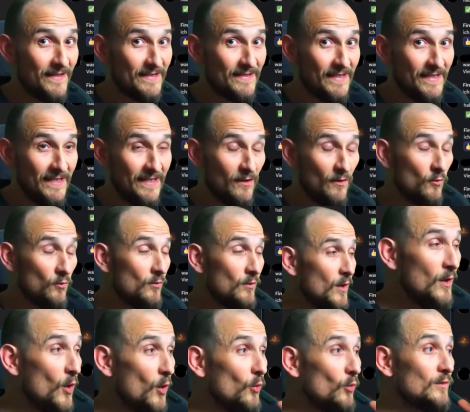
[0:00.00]
you also
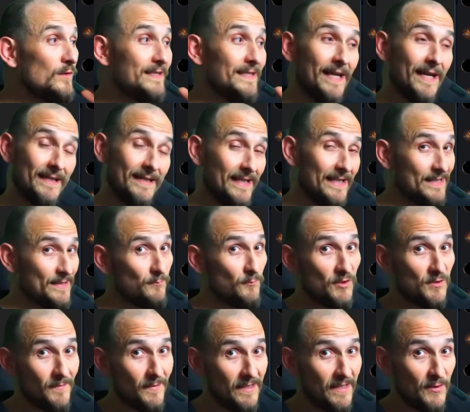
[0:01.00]
have to pay
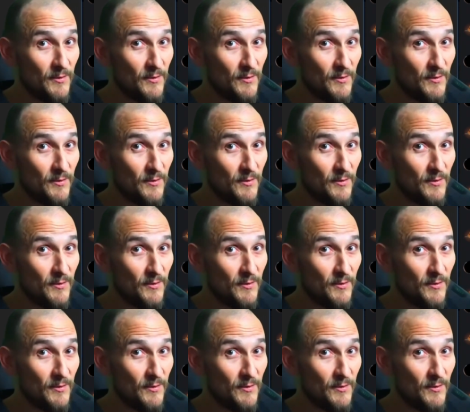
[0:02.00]
customs.